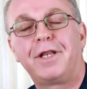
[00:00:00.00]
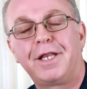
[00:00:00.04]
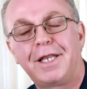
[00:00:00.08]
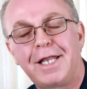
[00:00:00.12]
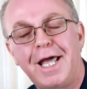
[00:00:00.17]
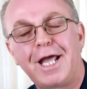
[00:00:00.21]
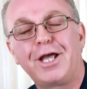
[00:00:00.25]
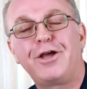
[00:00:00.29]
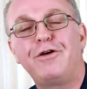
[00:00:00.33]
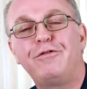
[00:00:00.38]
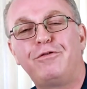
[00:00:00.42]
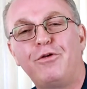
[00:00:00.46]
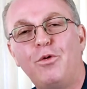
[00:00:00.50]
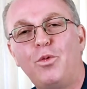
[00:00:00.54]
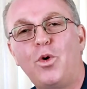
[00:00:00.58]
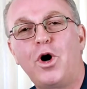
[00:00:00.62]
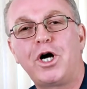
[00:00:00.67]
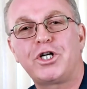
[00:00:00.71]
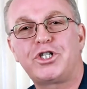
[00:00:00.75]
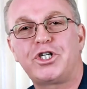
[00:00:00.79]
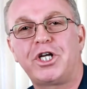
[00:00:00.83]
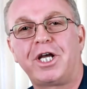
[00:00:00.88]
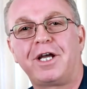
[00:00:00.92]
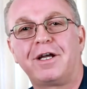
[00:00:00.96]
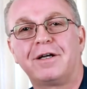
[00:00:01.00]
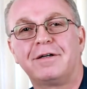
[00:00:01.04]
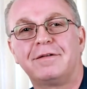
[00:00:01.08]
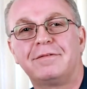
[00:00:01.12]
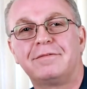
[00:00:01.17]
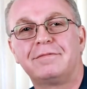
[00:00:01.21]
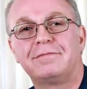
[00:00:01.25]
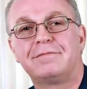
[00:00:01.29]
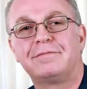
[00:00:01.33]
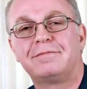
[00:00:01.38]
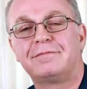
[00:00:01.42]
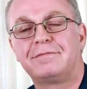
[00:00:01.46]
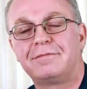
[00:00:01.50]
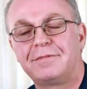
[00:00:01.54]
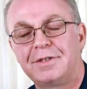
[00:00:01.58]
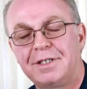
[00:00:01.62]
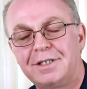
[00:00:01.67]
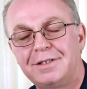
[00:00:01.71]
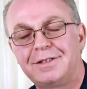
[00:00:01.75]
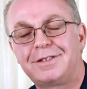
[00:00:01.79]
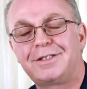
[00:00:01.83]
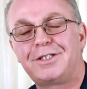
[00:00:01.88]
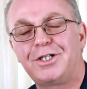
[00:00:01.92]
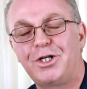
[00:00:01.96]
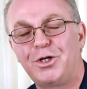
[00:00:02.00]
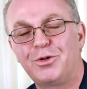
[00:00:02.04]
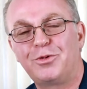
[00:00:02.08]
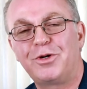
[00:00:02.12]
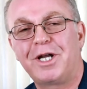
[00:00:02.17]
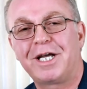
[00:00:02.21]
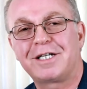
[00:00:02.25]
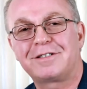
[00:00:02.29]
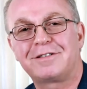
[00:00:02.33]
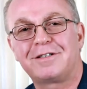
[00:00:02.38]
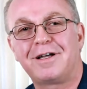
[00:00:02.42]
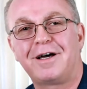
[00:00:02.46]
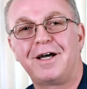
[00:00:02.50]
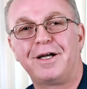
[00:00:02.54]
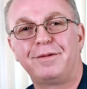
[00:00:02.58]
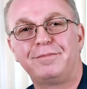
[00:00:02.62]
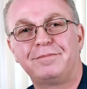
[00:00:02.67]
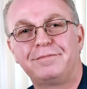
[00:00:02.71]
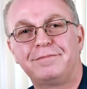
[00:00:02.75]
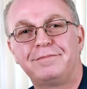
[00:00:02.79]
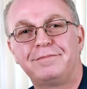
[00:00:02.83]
Thank you for watching, and see you next time.